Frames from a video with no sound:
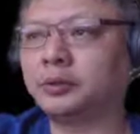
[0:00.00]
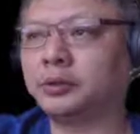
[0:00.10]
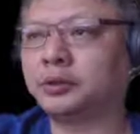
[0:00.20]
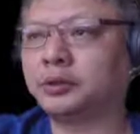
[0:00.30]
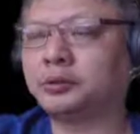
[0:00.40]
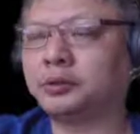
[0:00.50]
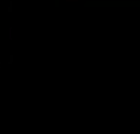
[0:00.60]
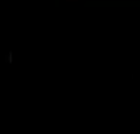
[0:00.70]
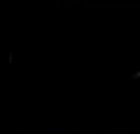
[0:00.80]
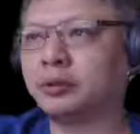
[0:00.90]
things would
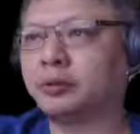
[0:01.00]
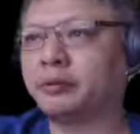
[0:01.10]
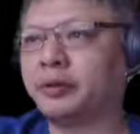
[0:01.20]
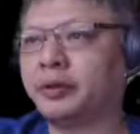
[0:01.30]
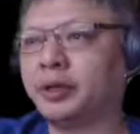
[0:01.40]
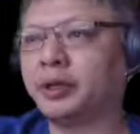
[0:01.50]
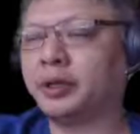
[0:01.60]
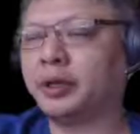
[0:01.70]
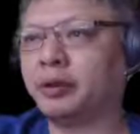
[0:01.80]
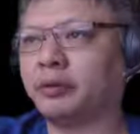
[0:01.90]
spiral
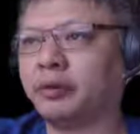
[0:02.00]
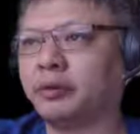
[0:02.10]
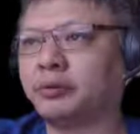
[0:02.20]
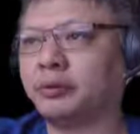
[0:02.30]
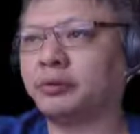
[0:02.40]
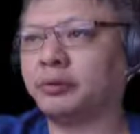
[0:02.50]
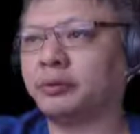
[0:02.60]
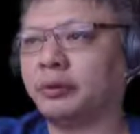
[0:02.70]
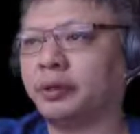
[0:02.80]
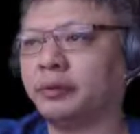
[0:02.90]
very out of
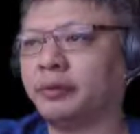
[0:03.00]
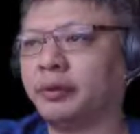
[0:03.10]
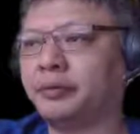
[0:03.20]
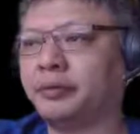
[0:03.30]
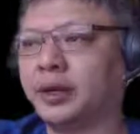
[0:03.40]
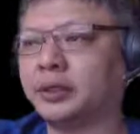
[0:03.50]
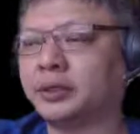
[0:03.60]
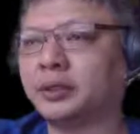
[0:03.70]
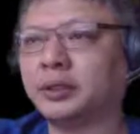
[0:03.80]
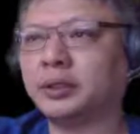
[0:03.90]
control for red very
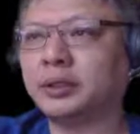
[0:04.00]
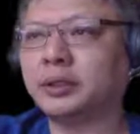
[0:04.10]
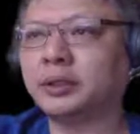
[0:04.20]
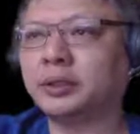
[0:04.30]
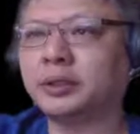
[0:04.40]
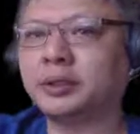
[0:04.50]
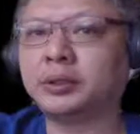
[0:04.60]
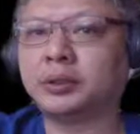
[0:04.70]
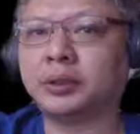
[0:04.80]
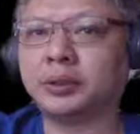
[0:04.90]
fast.
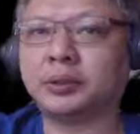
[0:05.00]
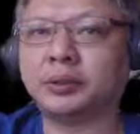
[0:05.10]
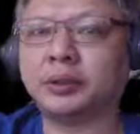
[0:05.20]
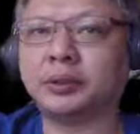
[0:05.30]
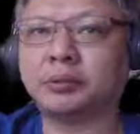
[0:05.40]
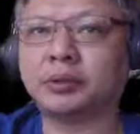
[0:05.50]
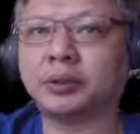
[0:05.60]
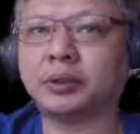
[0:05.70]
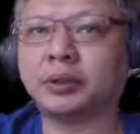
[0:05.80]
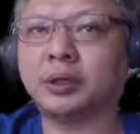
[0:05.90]
So in
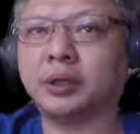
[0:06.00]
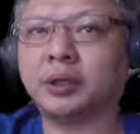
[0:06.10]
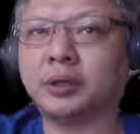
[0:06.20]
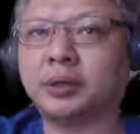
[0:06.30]
the book,